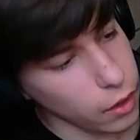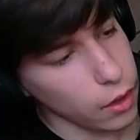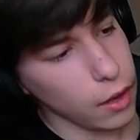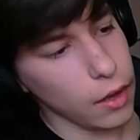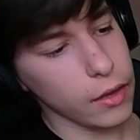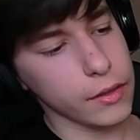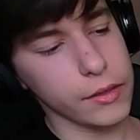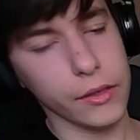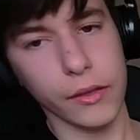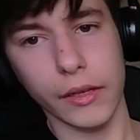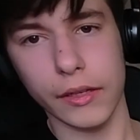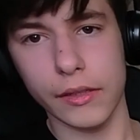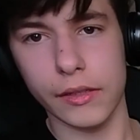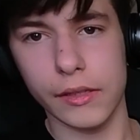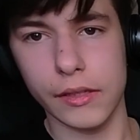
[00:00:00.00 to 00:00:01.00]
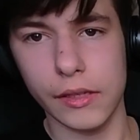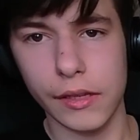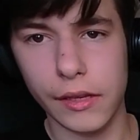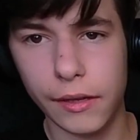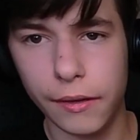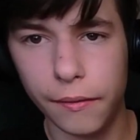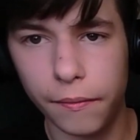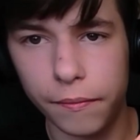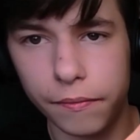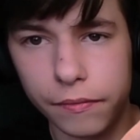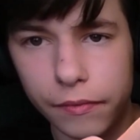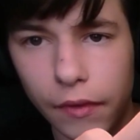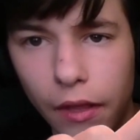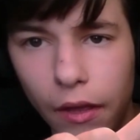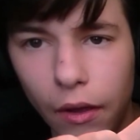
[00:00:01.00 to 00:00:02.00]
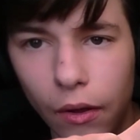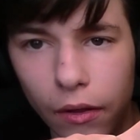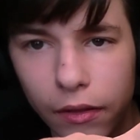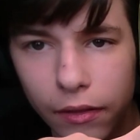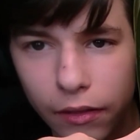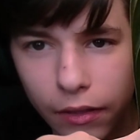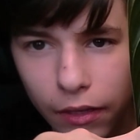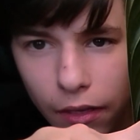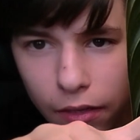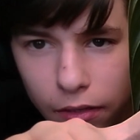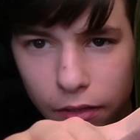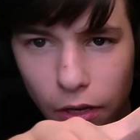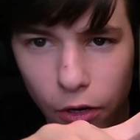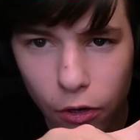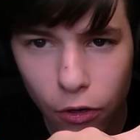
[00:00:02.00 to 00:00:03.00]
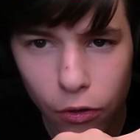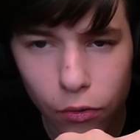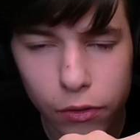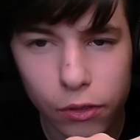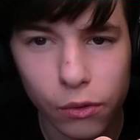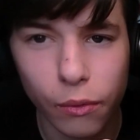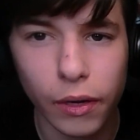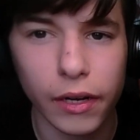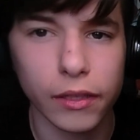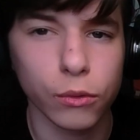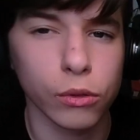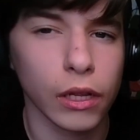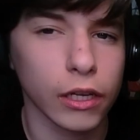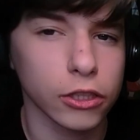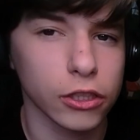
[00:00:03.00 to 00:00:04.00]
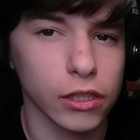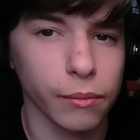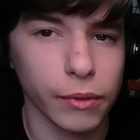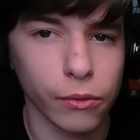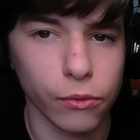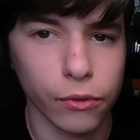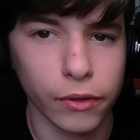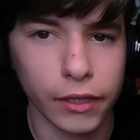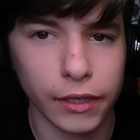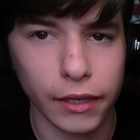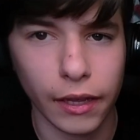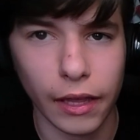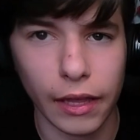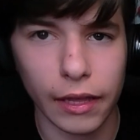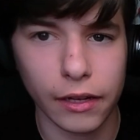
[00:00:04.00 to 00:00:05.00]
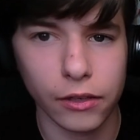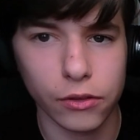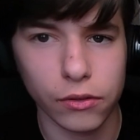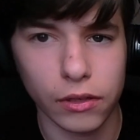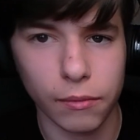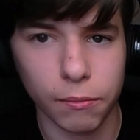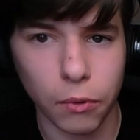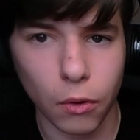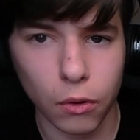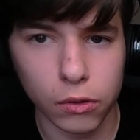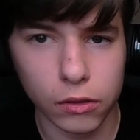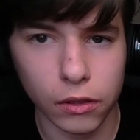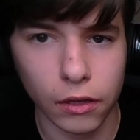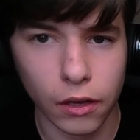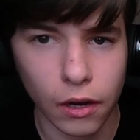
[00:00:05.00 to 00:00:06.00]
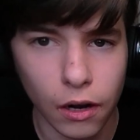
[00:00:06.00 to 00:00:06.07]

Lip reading: as you can see, these nodes where it will actually be rooting into the pole